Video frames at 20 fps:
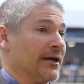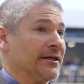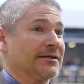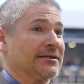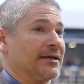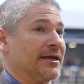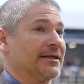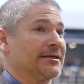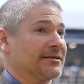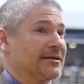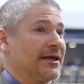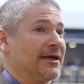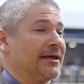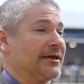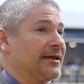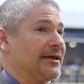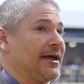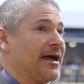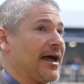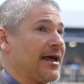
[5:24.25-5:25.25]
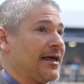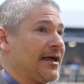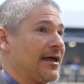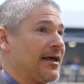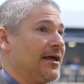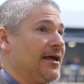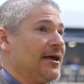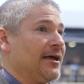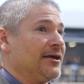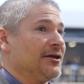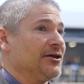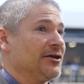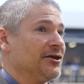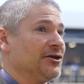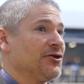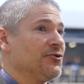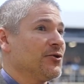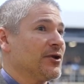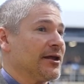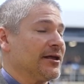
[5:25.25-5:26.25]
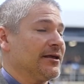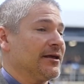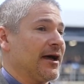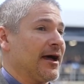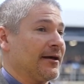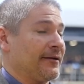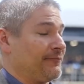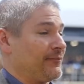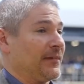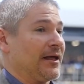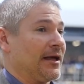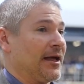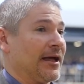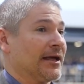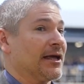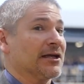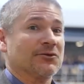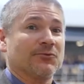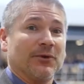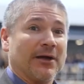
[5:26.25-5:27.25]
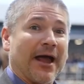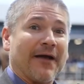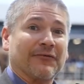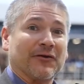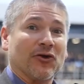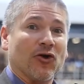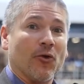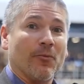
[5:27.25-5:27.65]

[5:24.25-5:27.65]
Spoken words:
It's like you would. I guess we'd have to